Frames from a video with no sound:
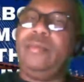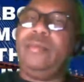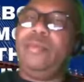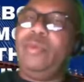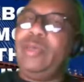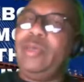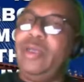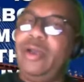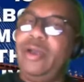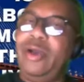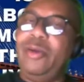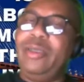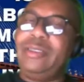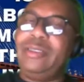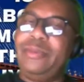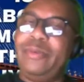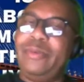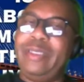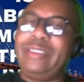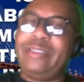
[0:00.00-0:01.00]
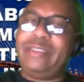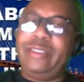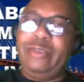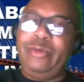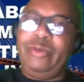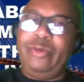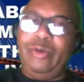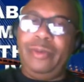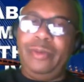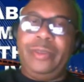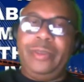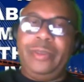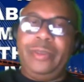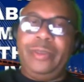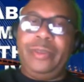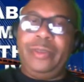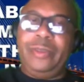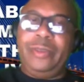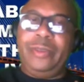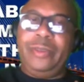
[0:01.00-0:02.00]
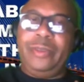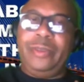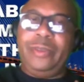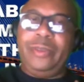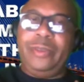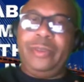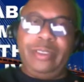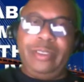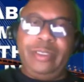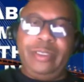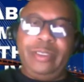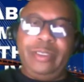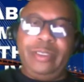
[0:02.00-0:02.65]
We don't always embrace the new normal that comes along with it.